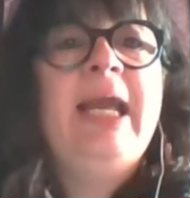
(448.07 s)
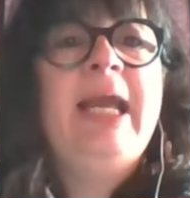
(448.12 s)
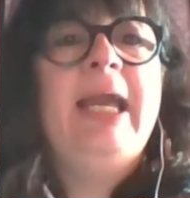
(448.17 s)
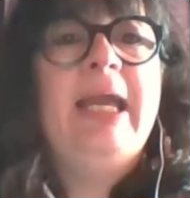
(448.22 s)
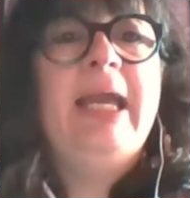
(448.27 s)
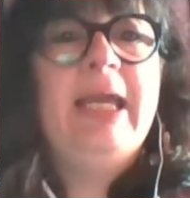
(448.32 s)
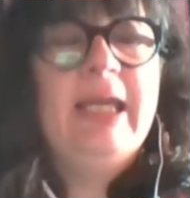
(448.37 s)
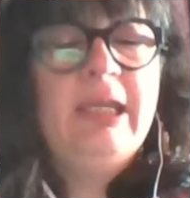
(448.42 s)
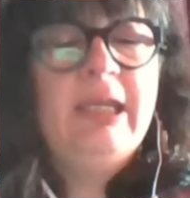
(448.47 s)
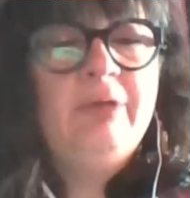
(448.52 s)

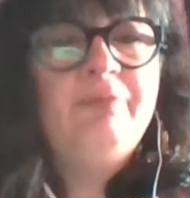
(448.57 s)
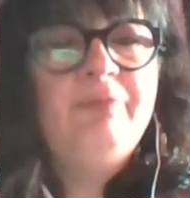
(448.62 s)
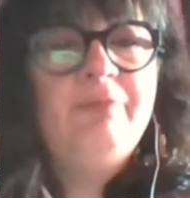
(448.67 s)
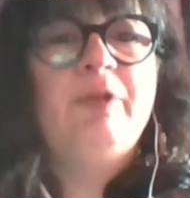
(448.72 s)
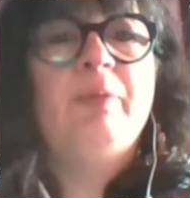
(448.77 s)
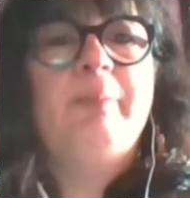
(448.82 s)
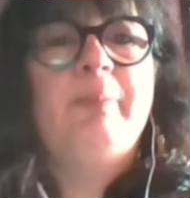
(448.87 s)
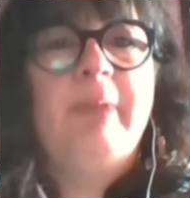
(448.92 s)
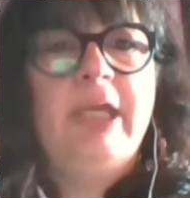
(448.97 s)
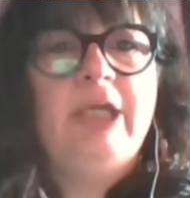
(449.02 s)
and
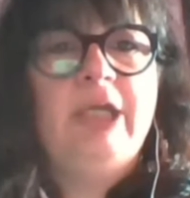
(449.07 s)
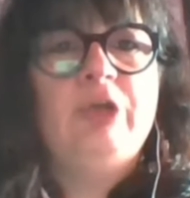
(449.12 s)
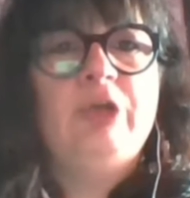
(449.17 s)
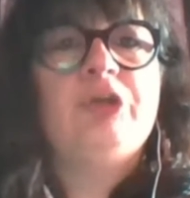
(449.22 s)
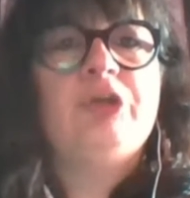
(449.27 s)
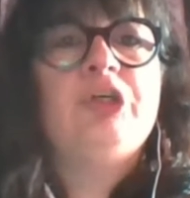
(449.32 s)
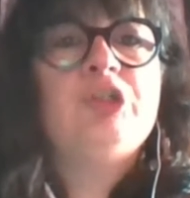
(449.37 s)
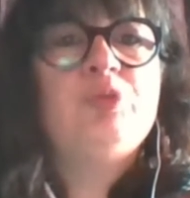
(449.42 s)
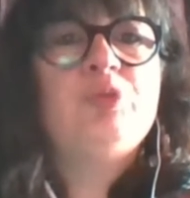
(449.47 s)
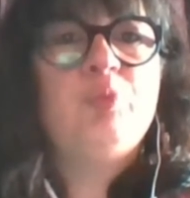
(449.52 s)

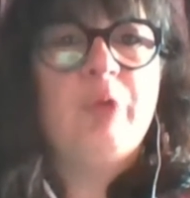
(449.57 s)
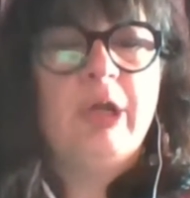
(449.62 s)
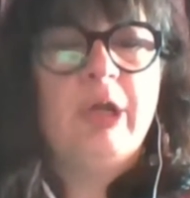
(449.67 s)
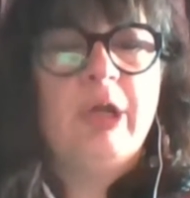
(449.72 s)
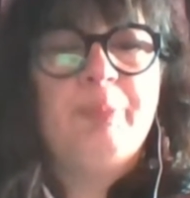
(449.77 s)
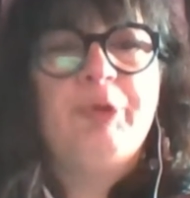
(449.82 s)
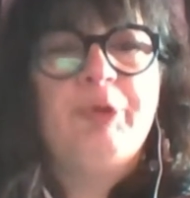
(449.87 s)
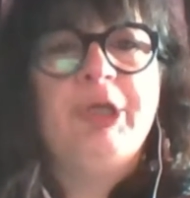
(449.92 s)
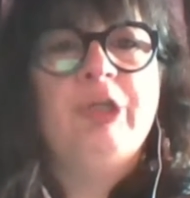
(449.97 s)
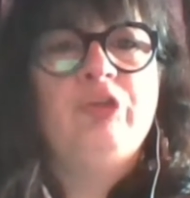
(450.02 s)
filmmakers want to
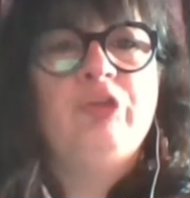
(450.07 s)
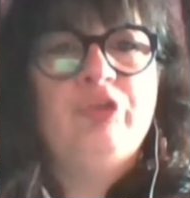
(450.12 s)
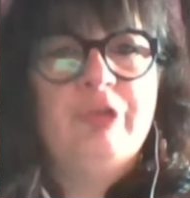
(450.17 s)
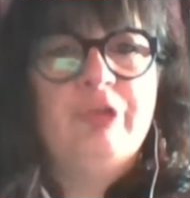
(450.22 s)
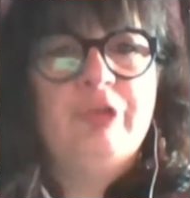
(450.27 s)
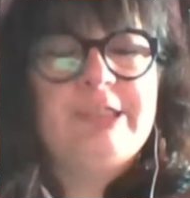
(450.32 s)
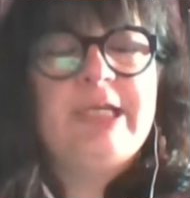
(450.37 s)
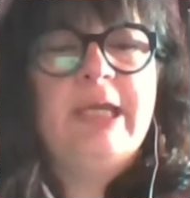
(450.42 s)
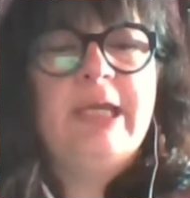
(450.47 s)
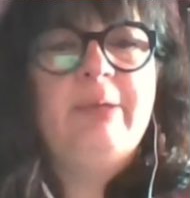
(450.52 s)
bring to
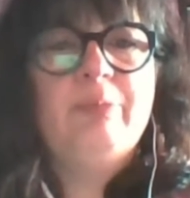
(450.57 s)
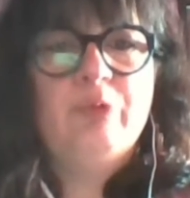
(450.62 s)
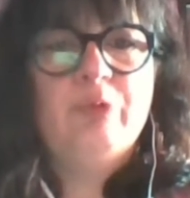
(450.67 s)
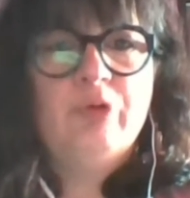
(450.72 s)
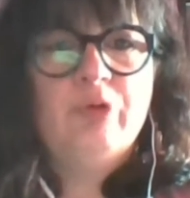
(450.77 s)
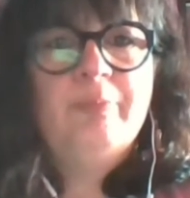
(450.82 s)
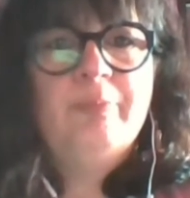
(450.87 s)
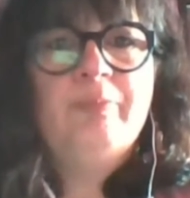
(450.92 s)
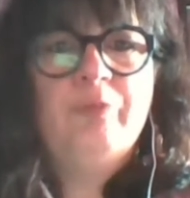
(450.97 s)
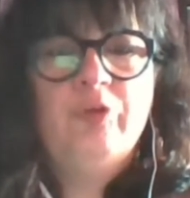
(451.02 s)
the table.